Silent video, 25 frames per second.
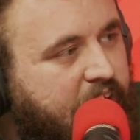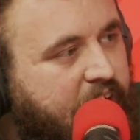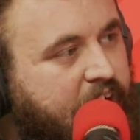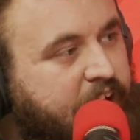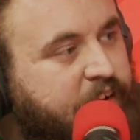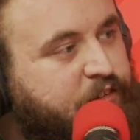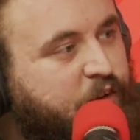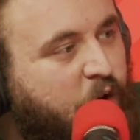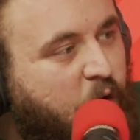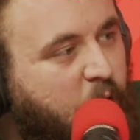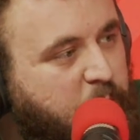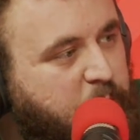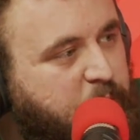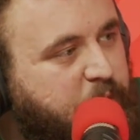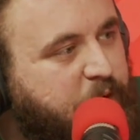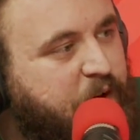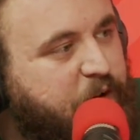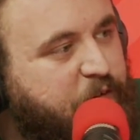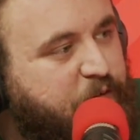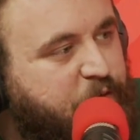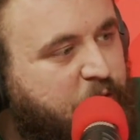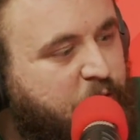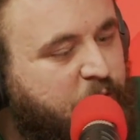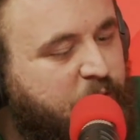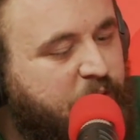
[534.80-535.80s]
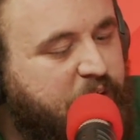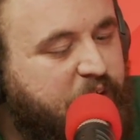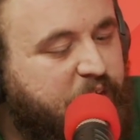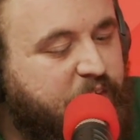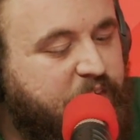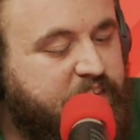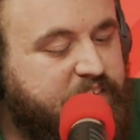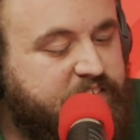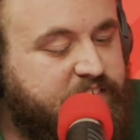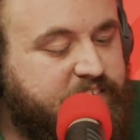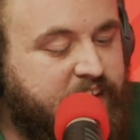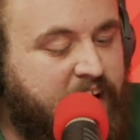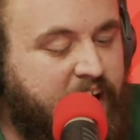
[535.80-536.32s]
It's open for real
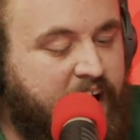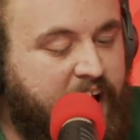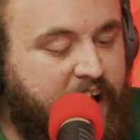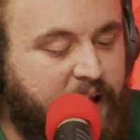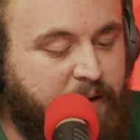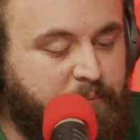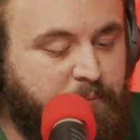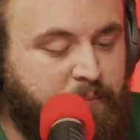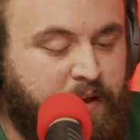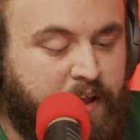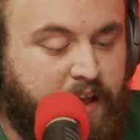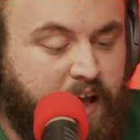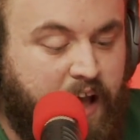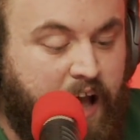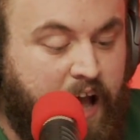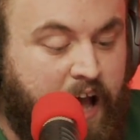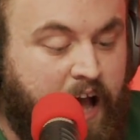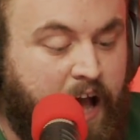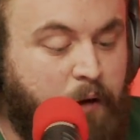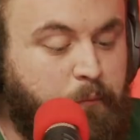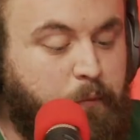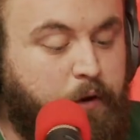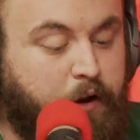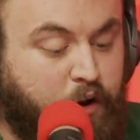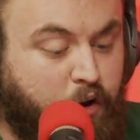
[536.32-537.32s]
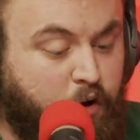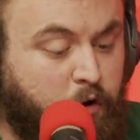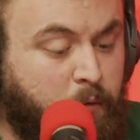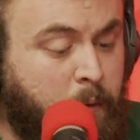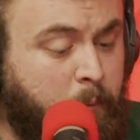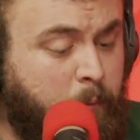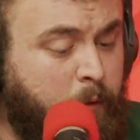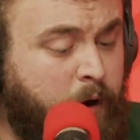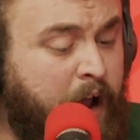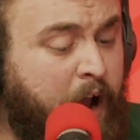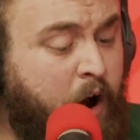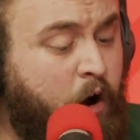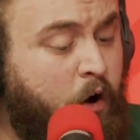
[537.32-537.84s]
this time. And you
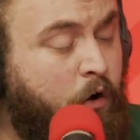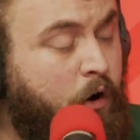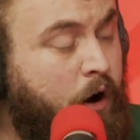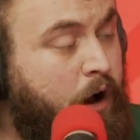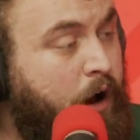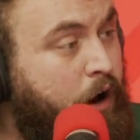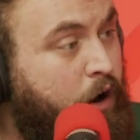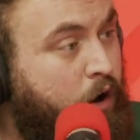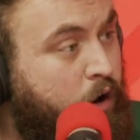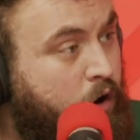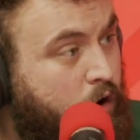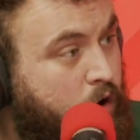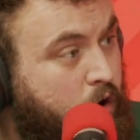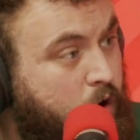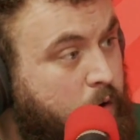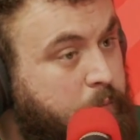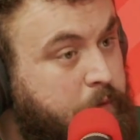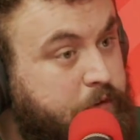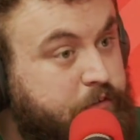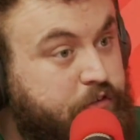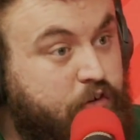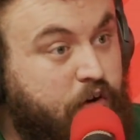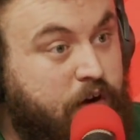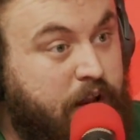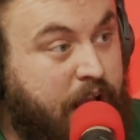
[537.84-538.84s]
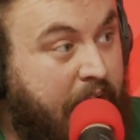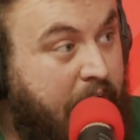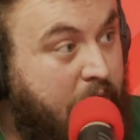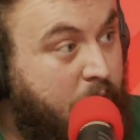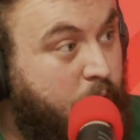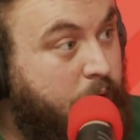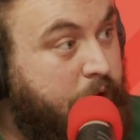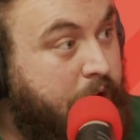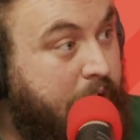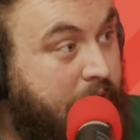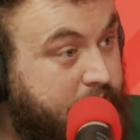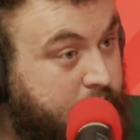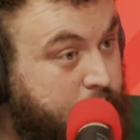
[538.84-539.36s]
remember how her and Mr.
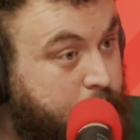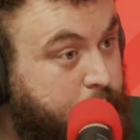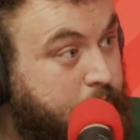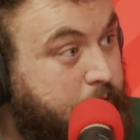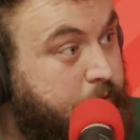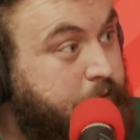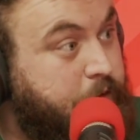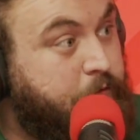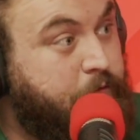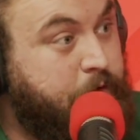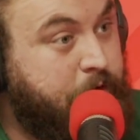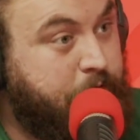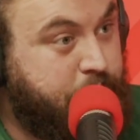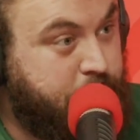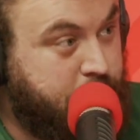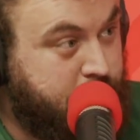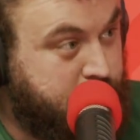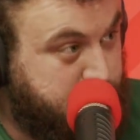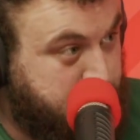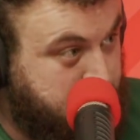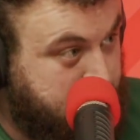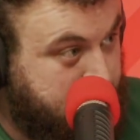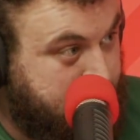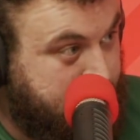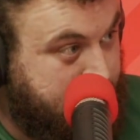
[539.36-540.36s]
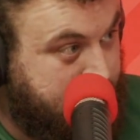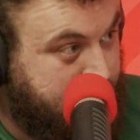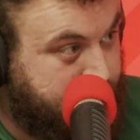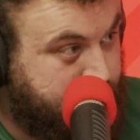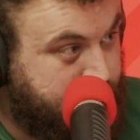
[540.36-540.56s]
Gowan had the 50-50 split?